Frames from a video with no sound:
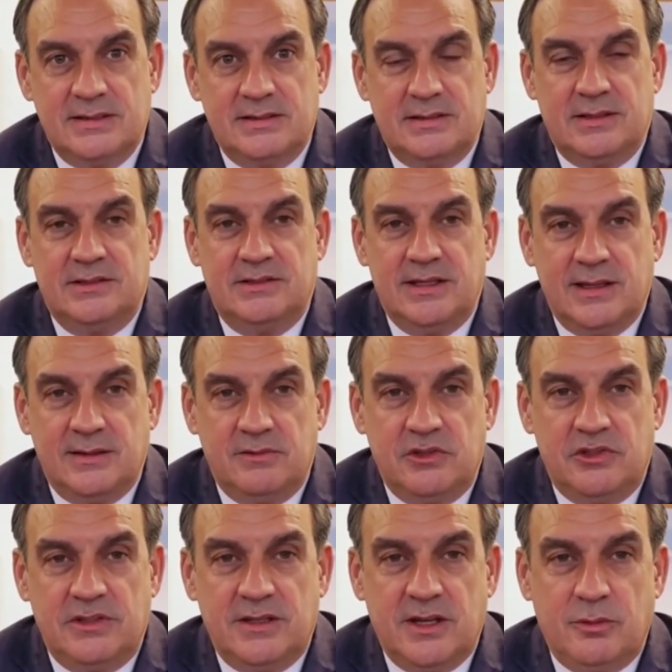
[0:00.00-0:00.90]
TC
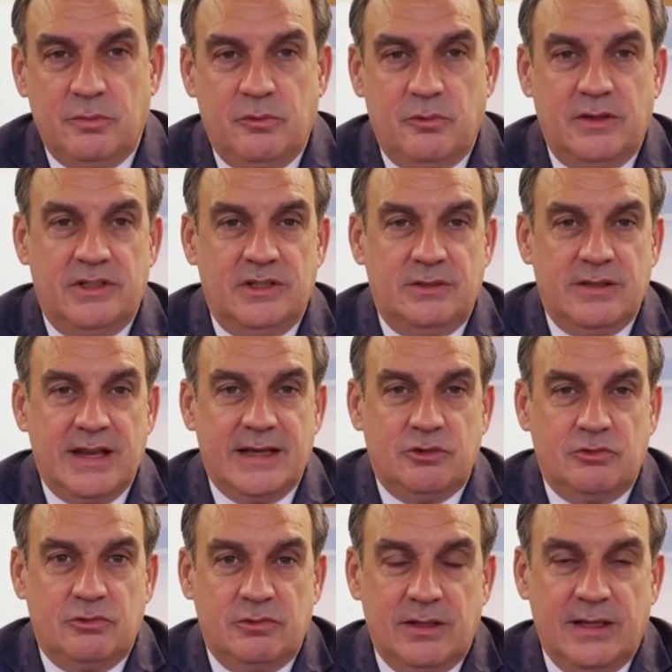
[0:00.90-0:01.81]
Energy operates
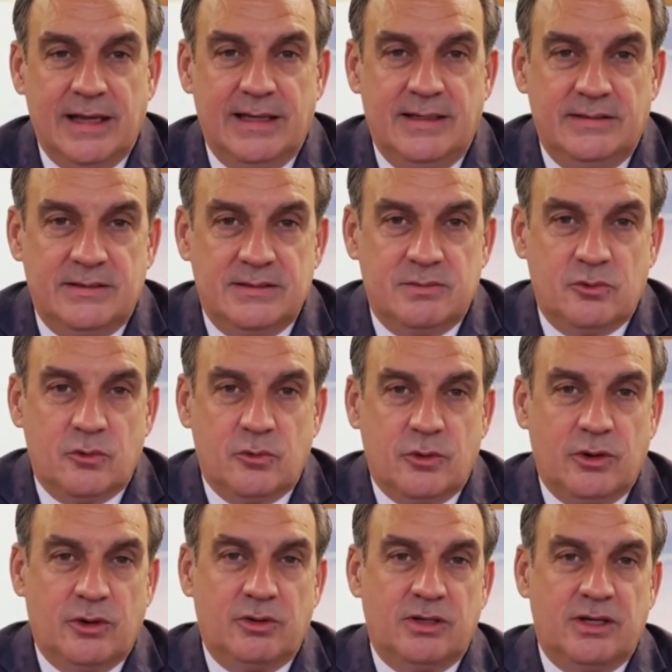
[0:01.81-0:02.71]
natural gas,
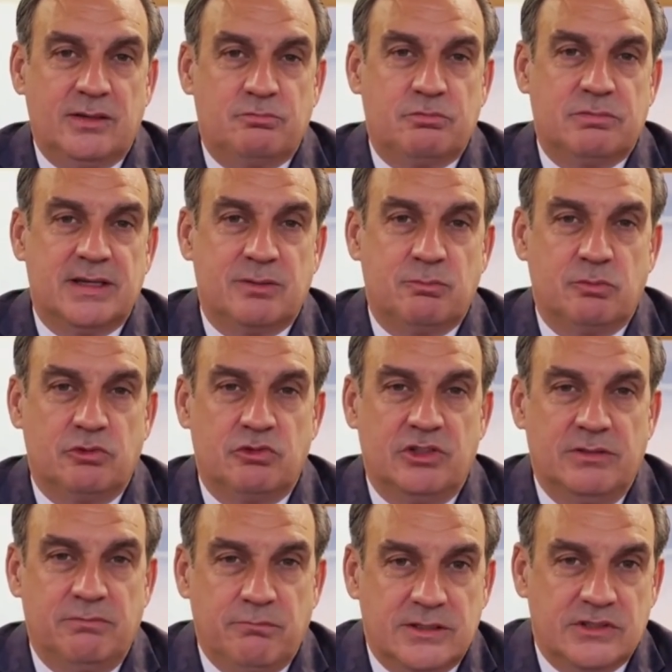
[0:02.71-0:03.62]
oil, and power
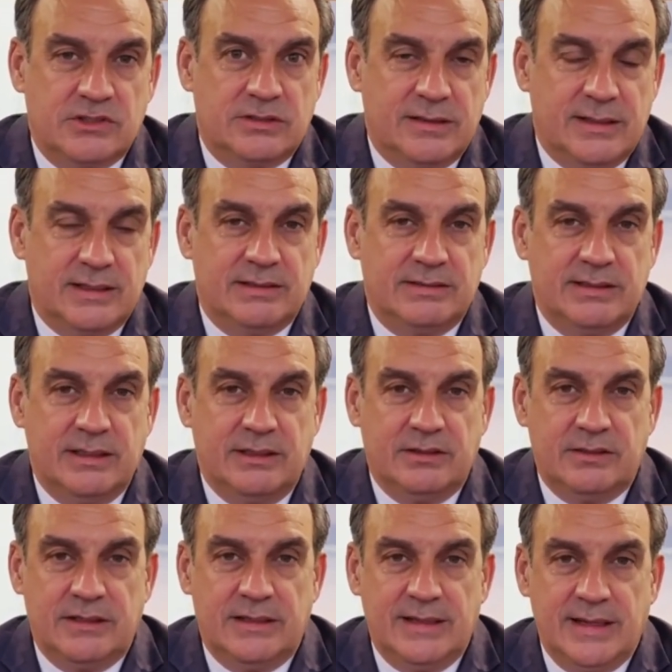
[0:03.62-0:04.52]
generation
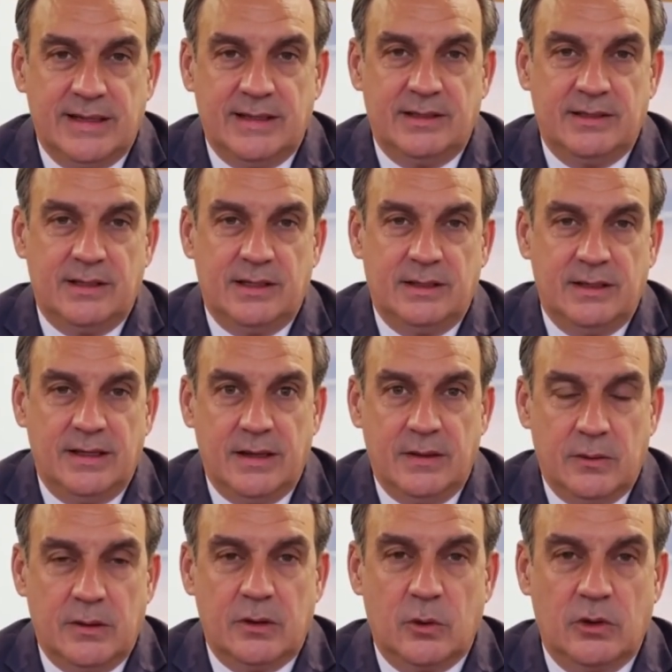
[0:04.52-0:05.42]
assets in Canada
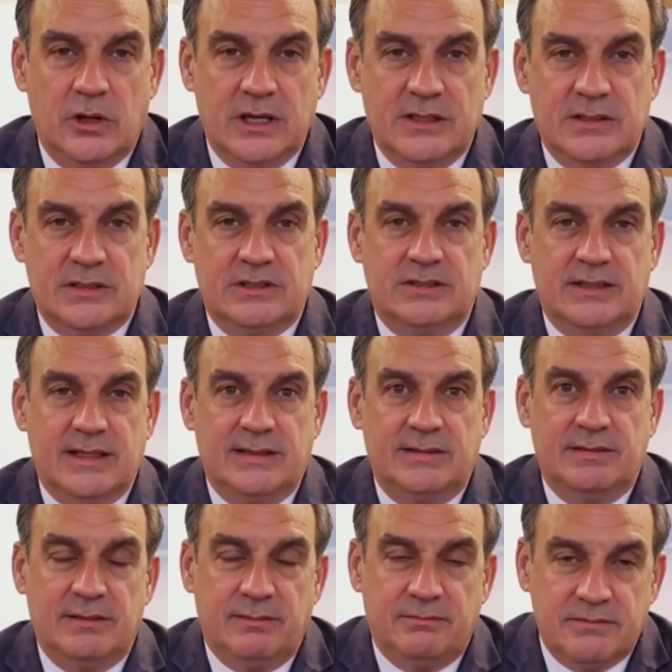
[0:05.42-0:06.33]
and the United
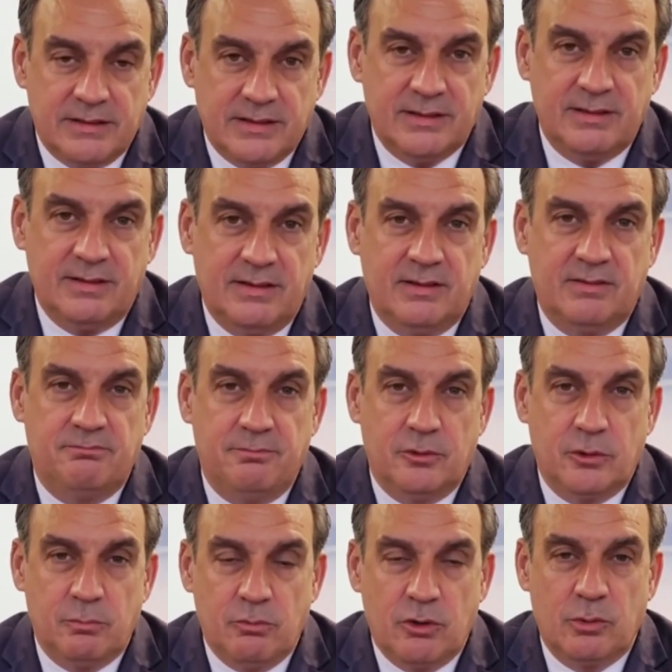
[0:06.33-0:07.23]
States. The
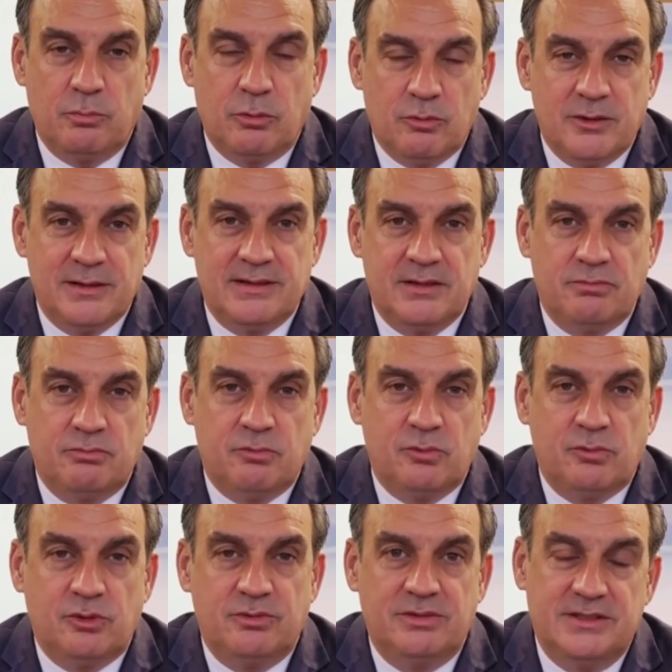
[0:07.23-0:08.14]
firm operates
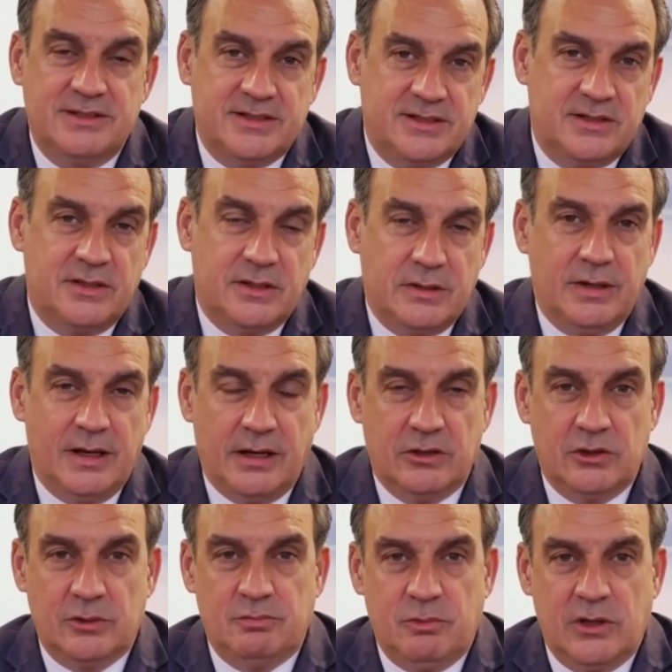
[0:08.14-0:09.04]
more than
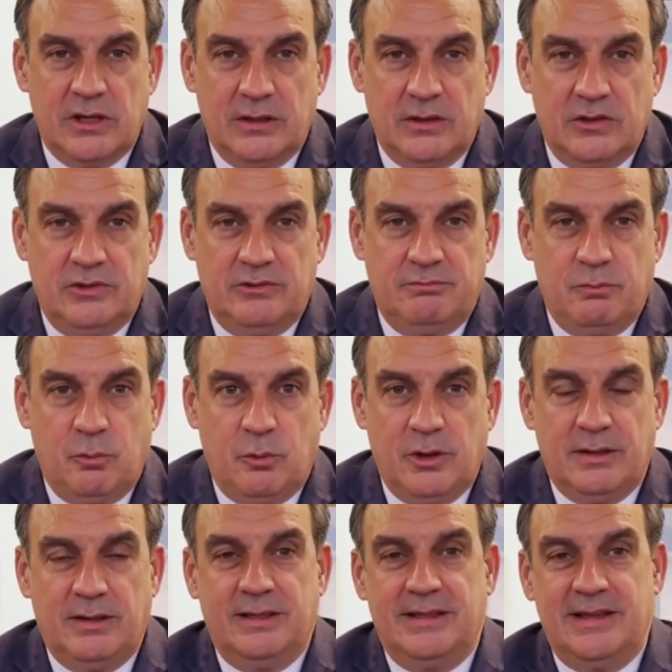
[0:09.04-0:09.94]
60,000 miles of
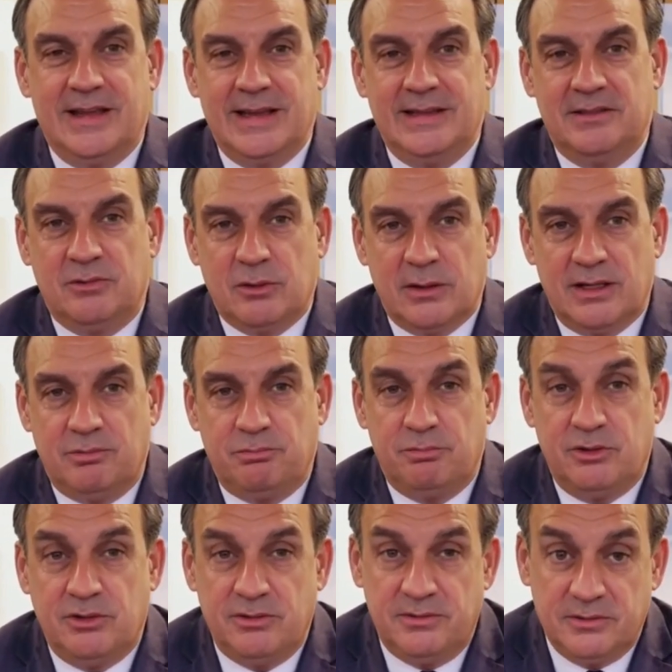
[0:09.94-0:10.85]
oil and gas
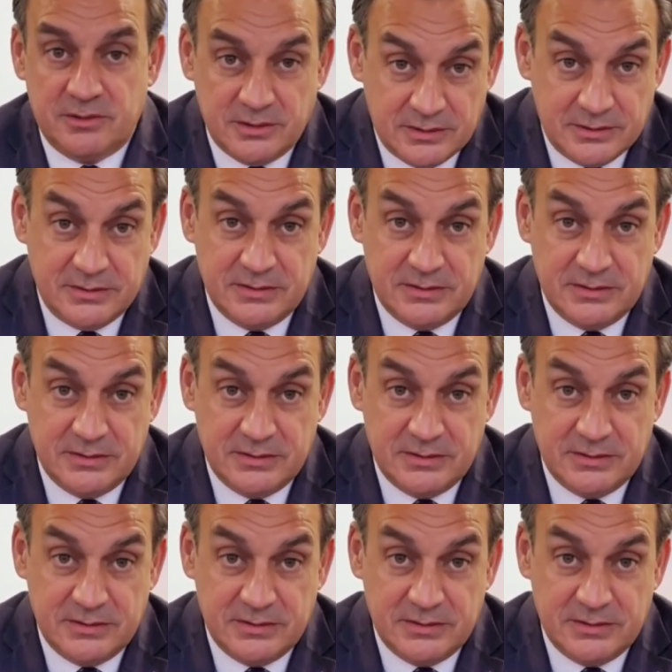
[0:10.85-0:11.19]
pipelines,